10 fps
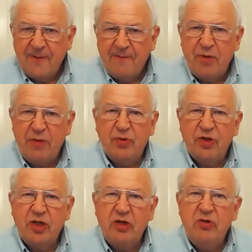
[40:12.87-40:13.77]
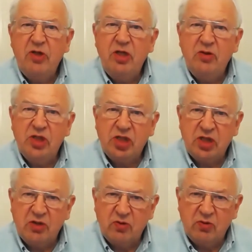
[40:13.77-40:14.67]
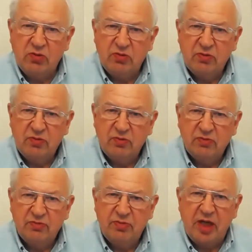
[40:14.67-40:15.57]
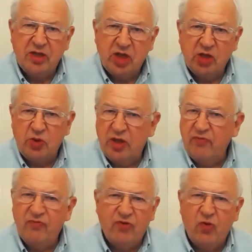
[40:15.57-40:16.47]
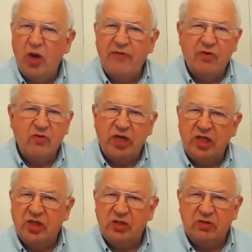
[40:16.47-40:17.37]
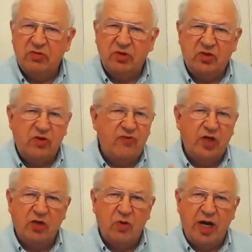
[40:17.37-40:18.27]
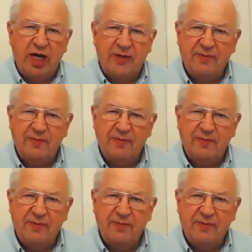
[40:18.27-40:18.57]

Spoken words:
People that you used to be in touch with and for whatever reason drifted away.